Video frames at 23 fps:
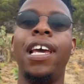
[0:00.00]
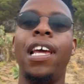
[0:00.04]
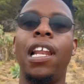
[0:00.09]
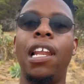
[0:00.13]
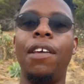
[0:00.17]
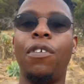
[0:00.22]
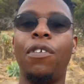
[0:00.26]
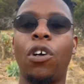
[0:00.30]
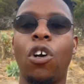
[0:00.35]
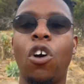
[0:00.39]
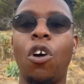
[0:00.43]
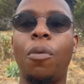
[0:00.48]

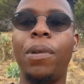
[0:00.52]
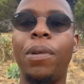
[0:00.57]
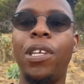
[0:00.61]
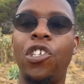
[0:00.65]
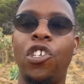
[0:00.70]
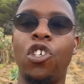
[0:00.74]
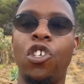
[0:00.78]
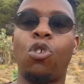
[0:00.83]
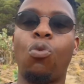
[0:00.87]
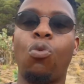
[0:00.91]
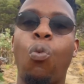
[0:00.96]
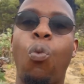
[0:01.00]
leave a comment
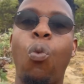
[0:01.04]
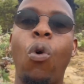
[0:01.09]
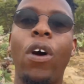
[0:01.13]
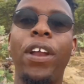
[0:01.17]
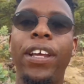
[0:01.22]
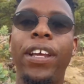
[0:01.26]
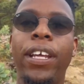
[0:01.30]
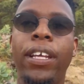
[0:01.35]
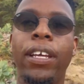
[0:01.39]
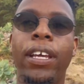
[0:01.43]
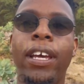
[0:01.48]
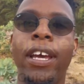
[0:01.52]
just
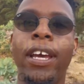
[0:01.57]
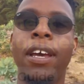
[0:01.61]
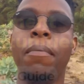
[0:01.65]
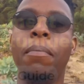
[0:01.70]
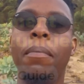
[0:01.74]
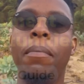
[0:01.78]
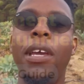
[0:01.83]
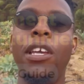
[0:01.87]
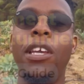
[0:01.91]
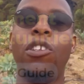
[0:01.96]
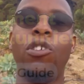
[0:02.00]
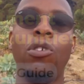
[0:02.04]
wanting
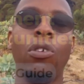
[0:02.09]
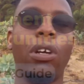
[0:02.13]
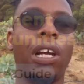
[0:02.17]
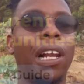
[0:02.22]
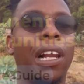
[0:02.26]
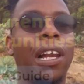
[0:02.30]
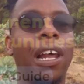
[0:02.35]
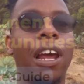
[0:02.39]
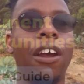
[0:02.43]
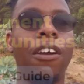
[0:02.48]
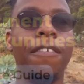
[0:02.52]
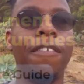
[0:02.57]
me to
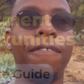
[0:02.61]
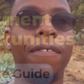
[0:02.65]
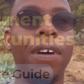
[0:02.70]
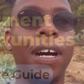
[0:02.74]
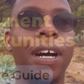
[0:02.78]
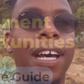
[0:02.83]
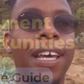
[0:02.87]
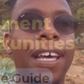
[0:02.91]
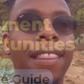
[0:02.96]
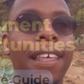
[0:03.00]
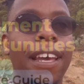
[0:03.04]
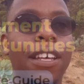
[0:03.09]

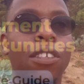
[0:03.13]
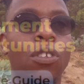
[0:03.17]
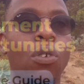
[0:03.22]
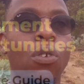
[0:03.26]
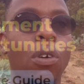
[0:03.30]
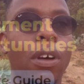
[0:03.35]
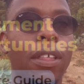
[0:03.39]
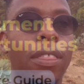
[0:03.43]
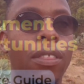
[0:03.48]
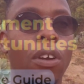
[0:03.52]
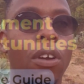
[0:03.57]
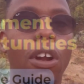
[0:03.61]
clarify that, so
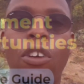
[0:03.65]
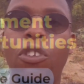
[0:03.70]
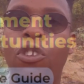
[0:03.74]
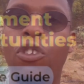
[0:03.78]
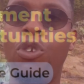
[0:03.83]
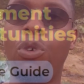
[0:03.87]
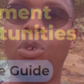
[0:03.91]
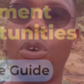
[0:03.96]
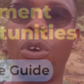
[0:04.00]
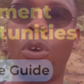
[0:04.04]
I thought I'd do a